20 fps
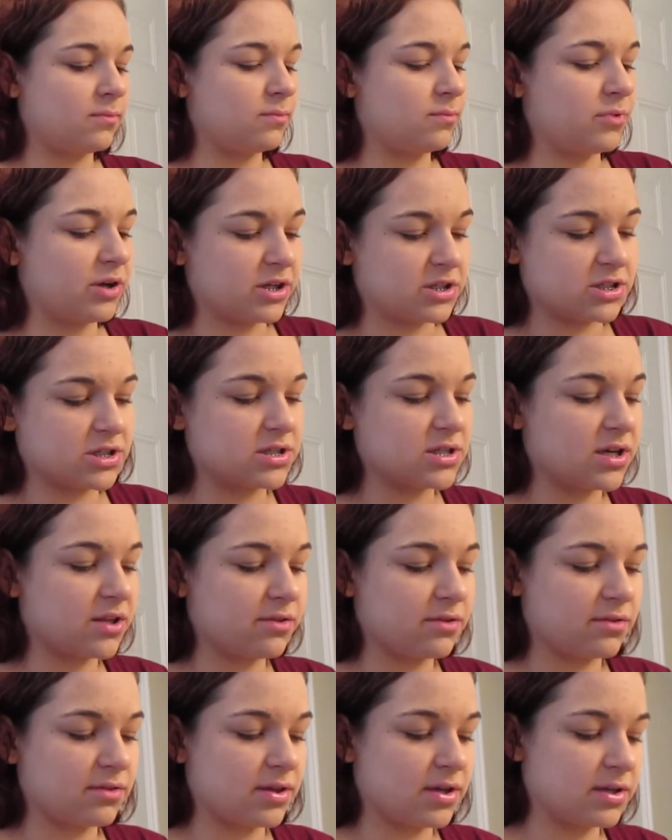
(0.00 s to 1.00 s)
Branch into
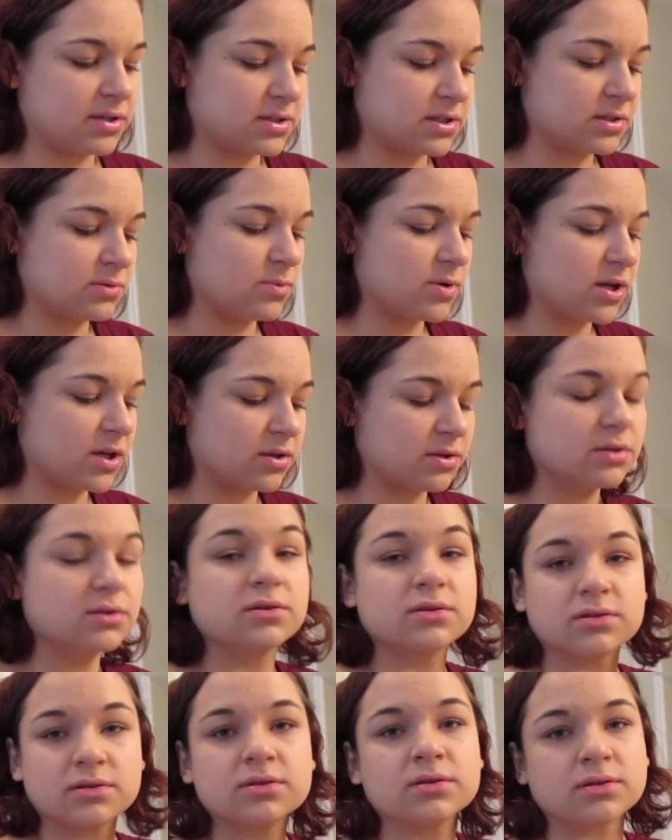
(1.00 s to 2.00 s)
other things as well.
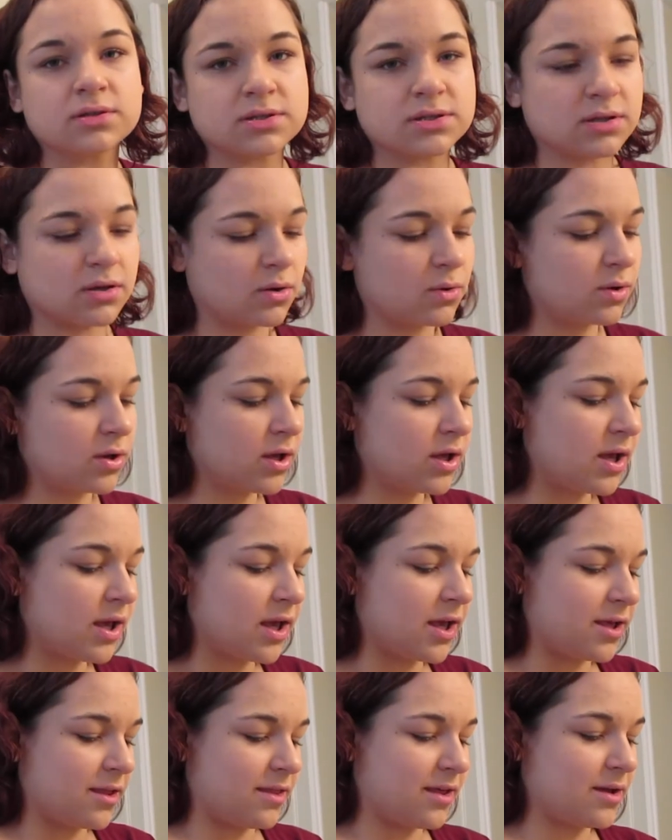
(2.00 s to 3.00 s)
So
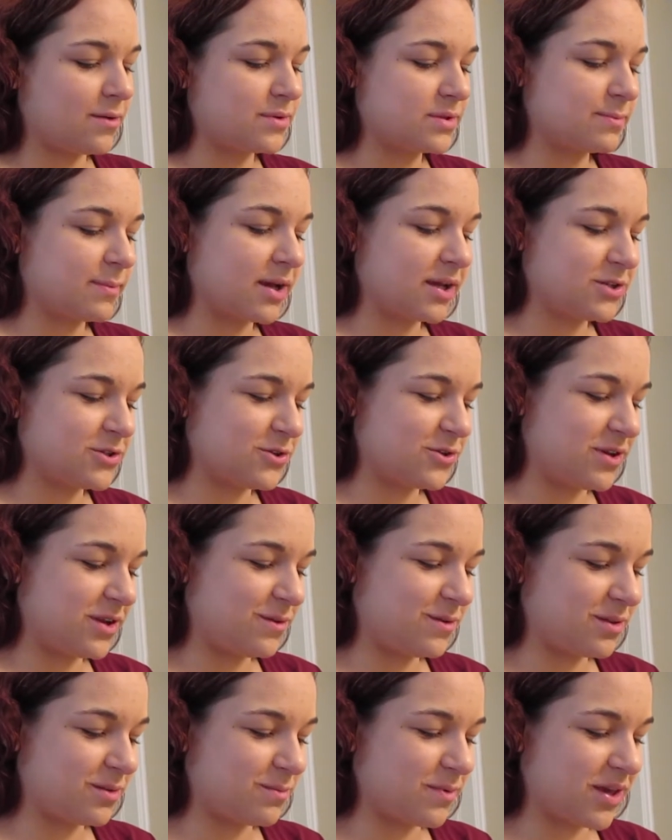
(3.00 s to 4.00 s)
that was my journey
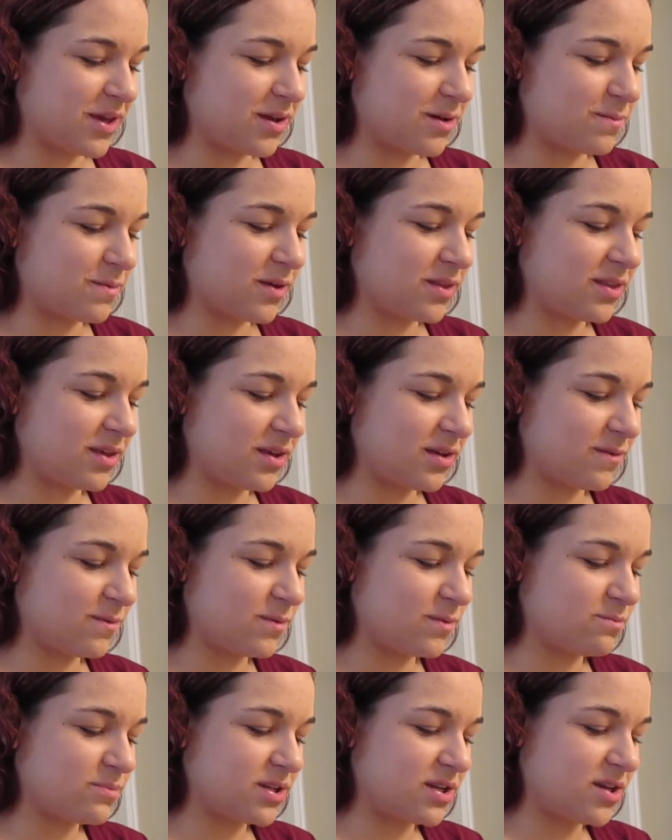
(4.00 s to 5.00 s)
with makeup. I think
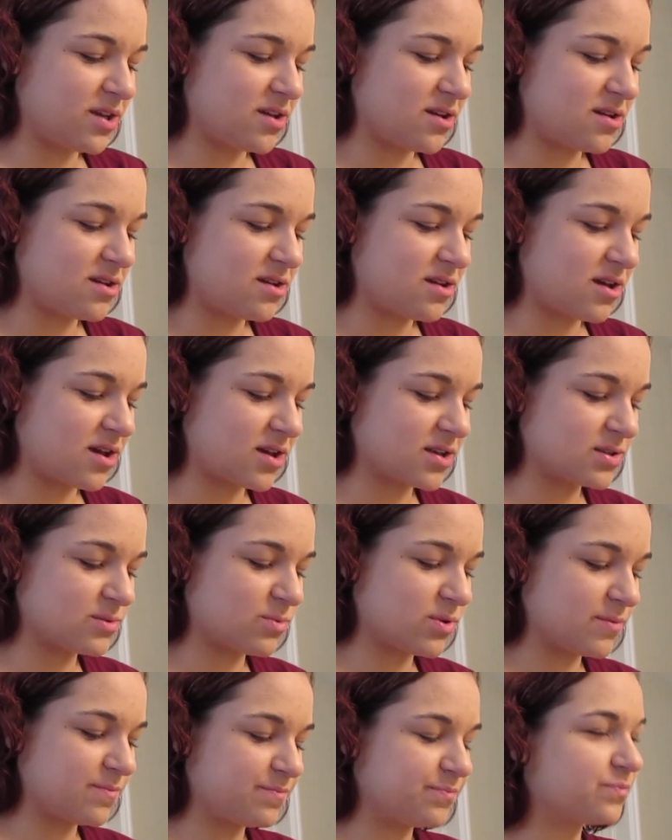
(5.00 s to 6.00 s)
everybody has
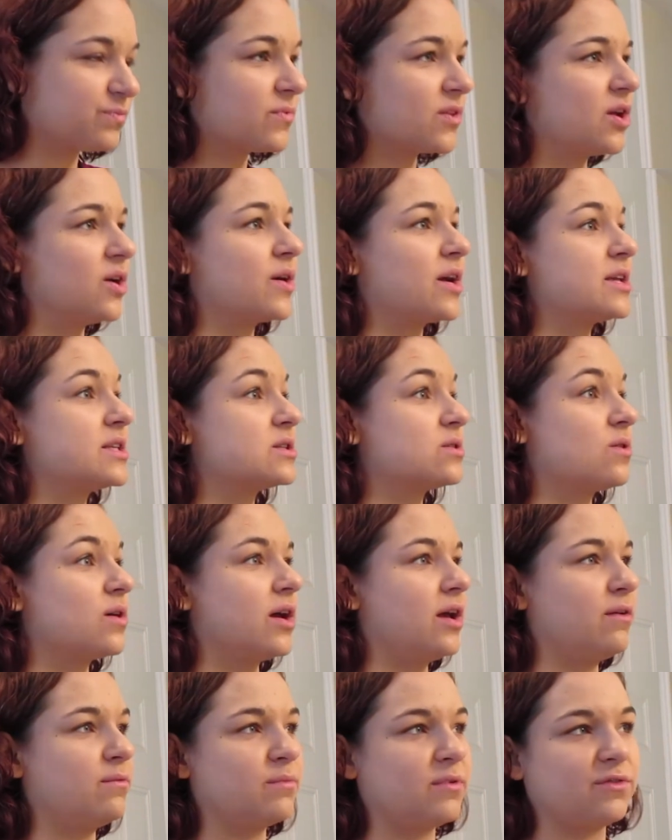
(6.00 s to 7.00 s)
one. Okay, so I
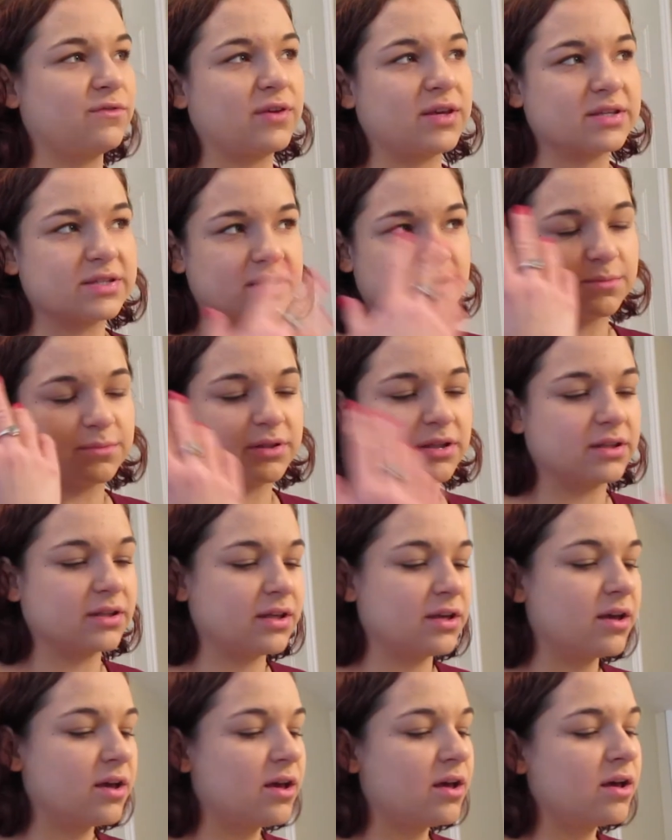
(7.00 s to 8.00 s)
have my face
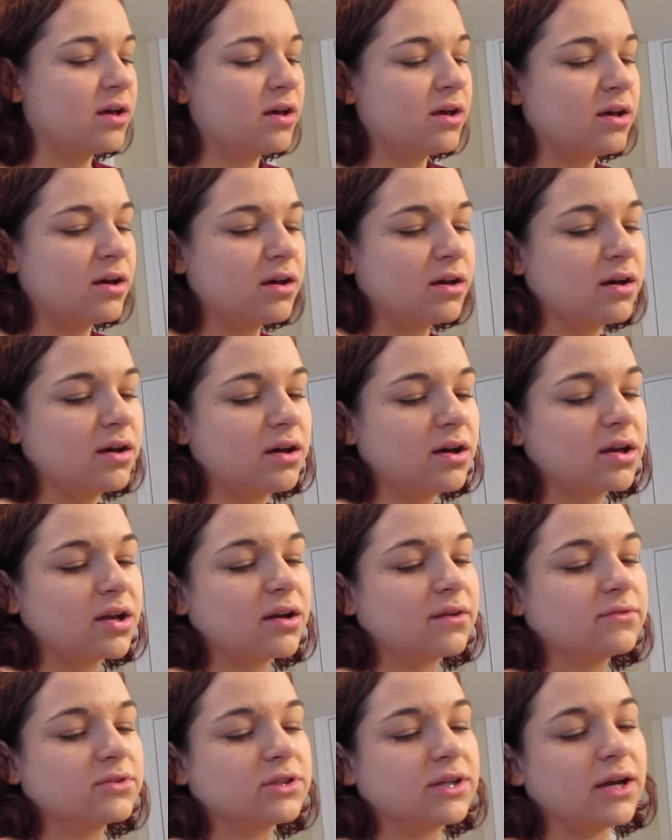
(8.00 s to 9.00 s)
completely uh,
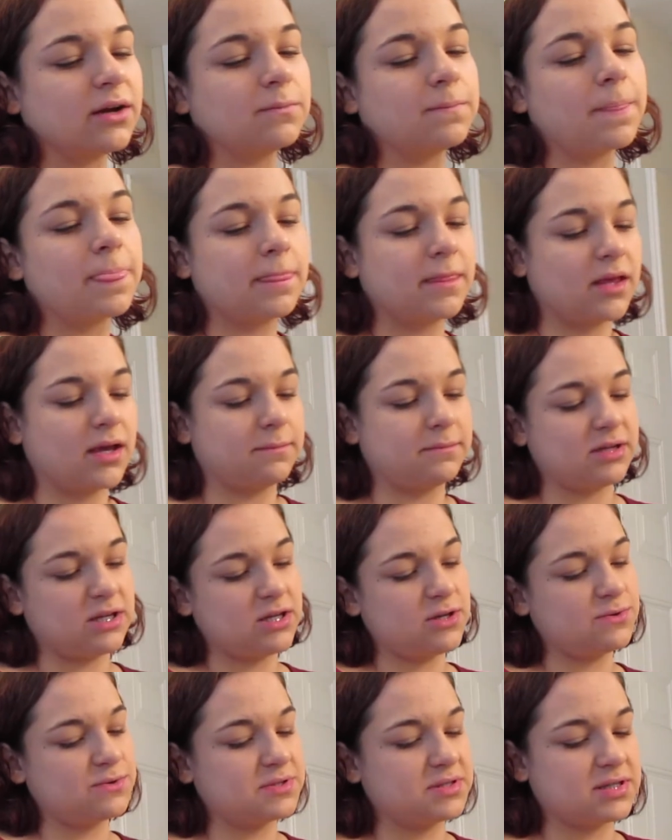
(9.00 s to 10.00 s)
covered now. I'm going
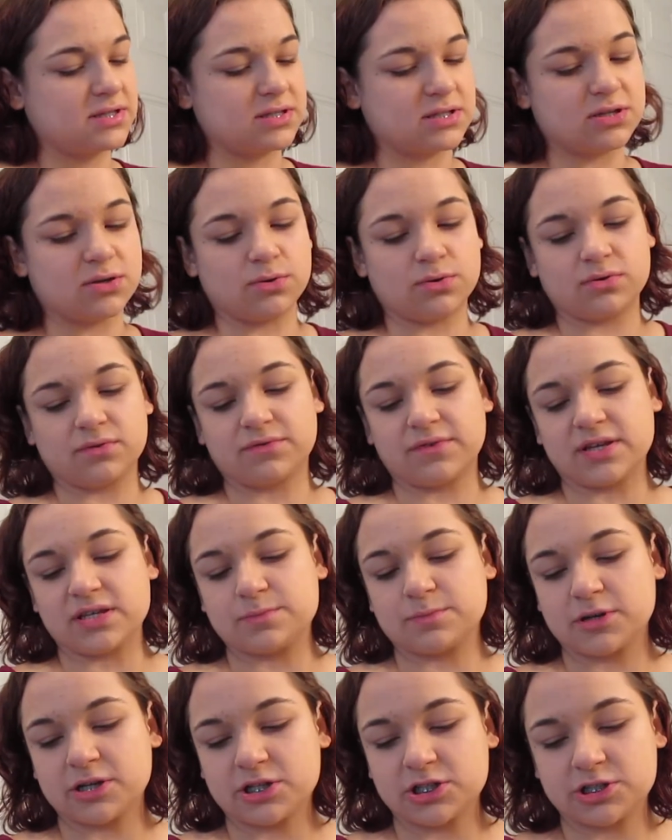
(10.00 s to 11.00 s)
to use this Total Face
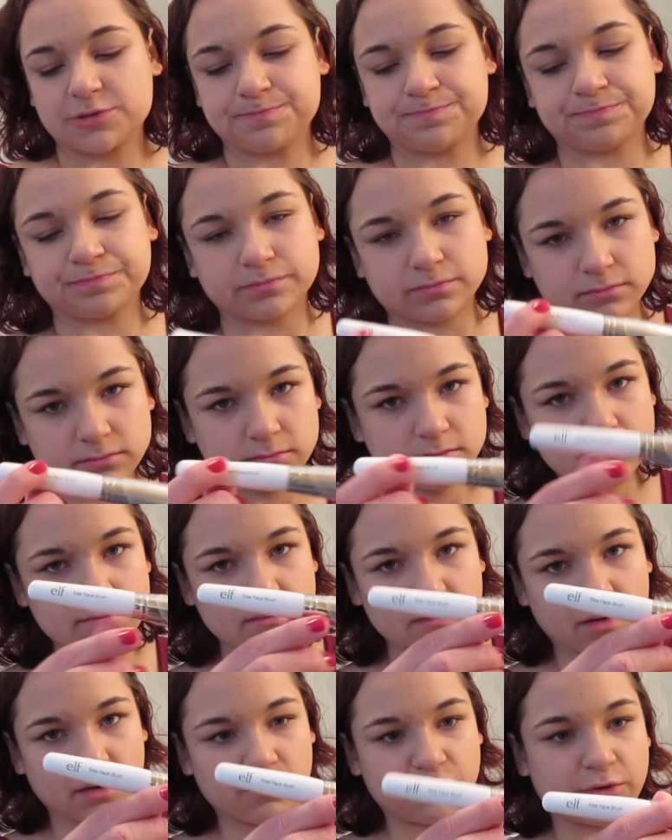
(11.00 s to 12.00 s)
Brush
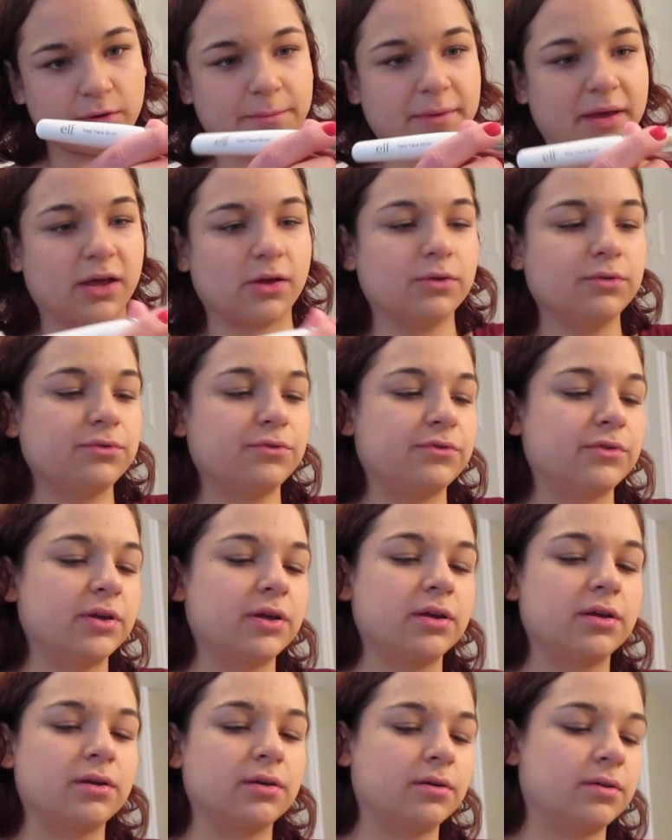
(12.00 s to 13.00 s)
from e.l.f
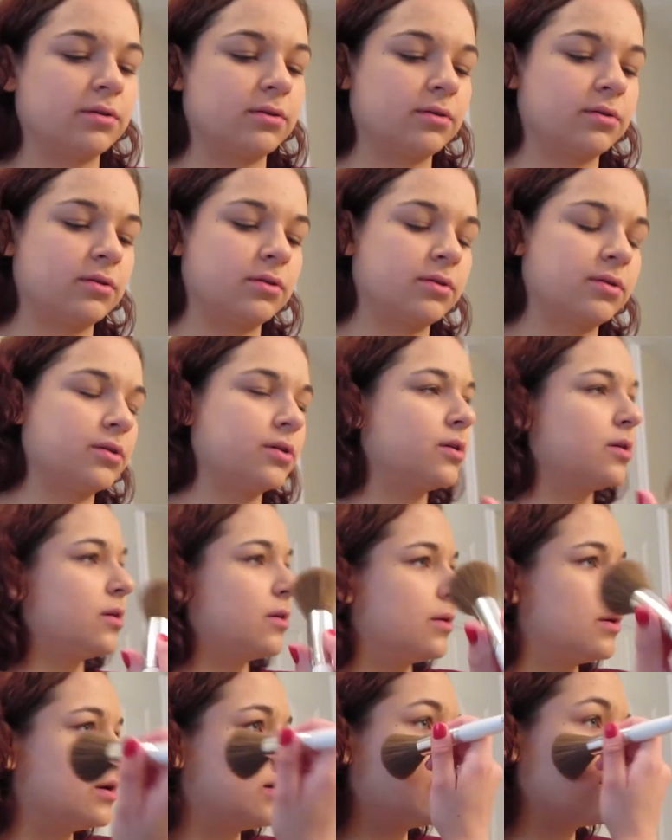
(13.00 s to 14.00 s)

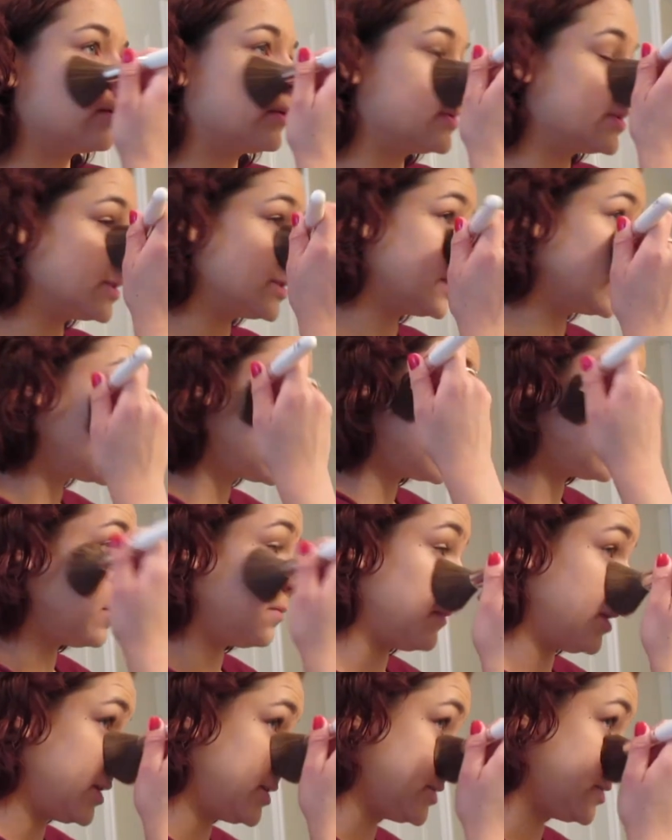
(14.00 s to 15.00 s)
just to kind
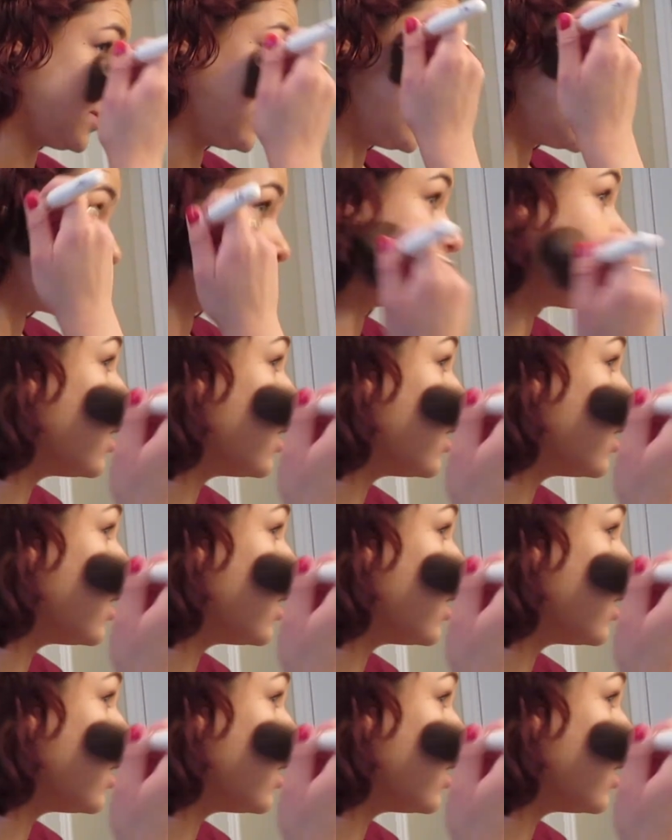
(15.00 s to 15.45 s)
of make sure it's